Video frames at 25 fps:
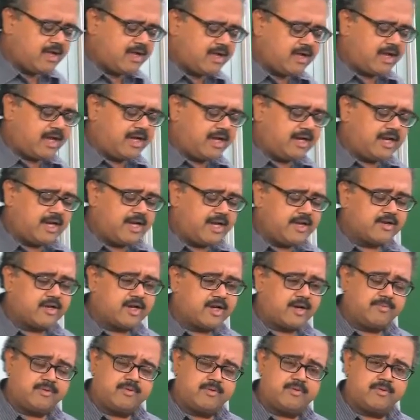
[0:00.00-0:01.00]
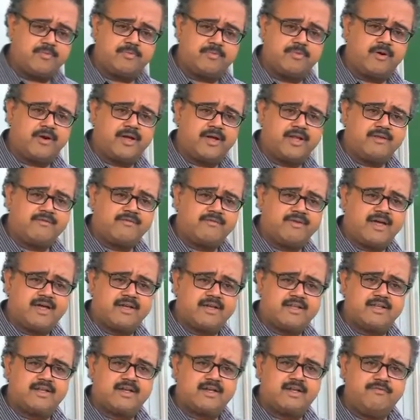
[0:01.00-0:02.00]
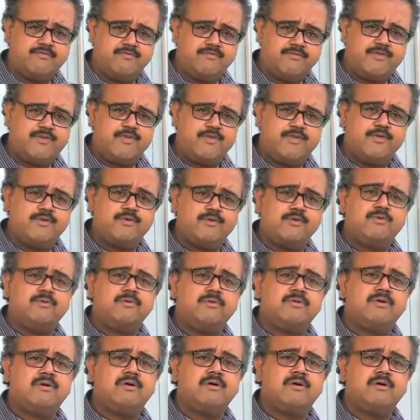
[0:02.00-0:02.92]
until you come to a point where there are few